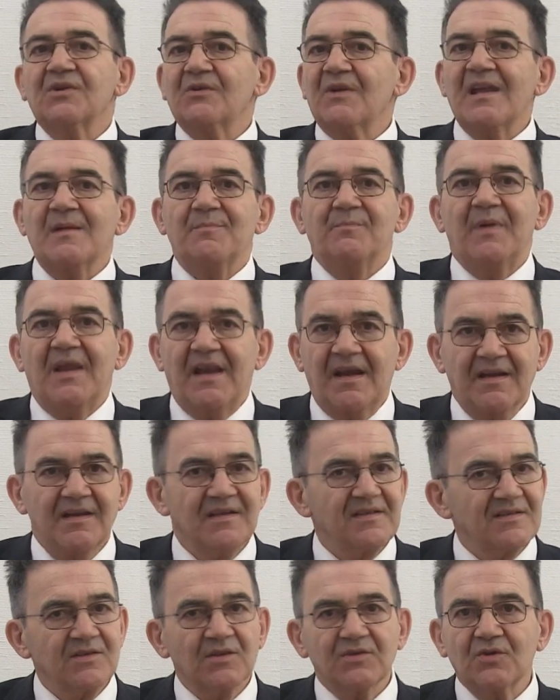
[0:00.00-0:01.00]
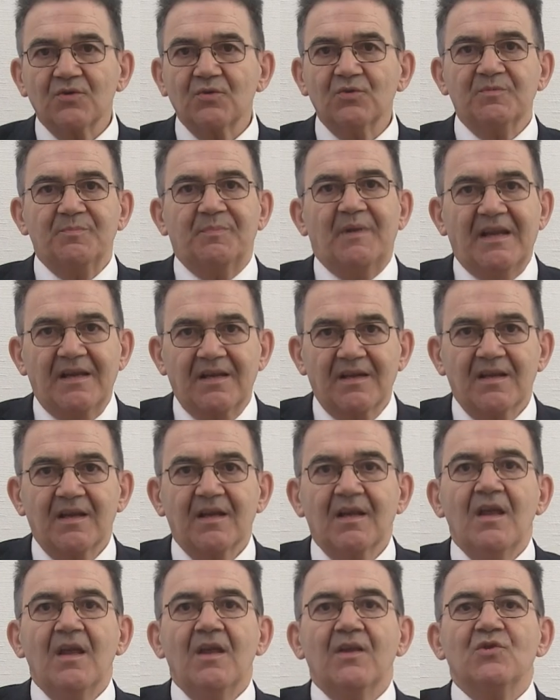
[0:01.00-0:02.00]
the right bank. It's not a good
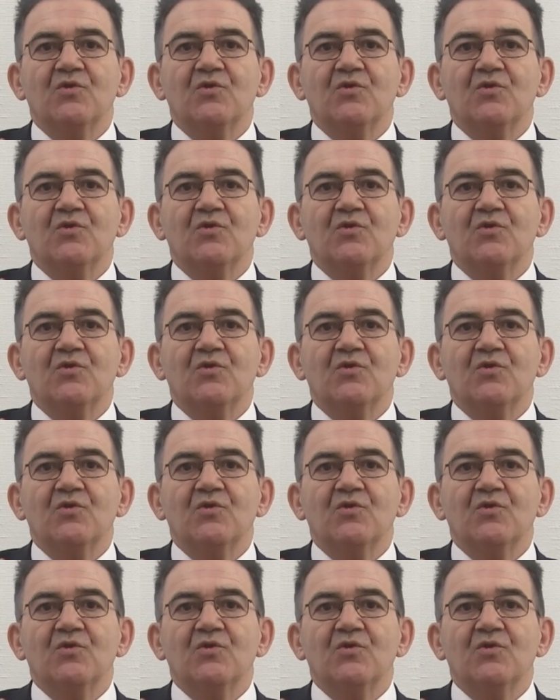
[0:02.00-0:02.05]
bank.